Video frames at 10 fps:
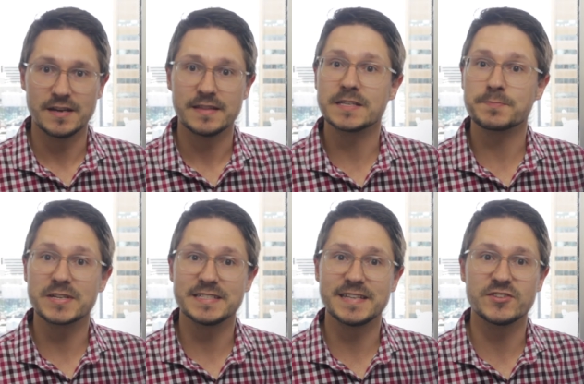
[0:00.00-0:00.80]
This
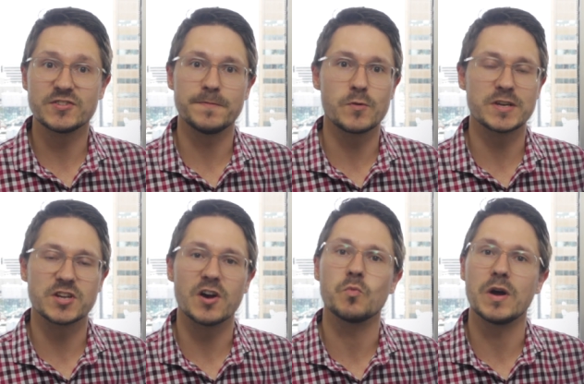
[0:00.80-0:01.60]
presentation focused
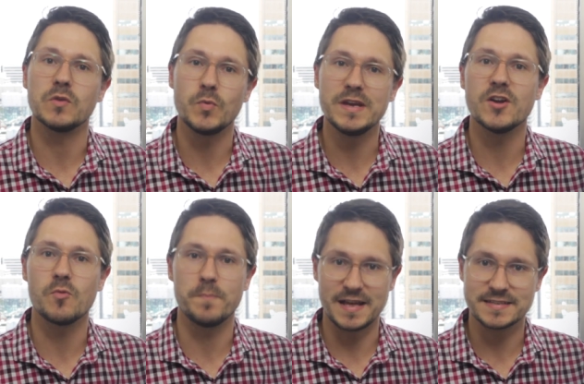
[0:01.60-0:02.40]
on what we know
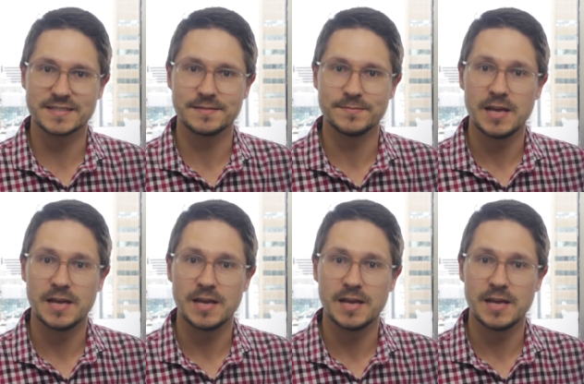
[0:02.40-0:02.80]
best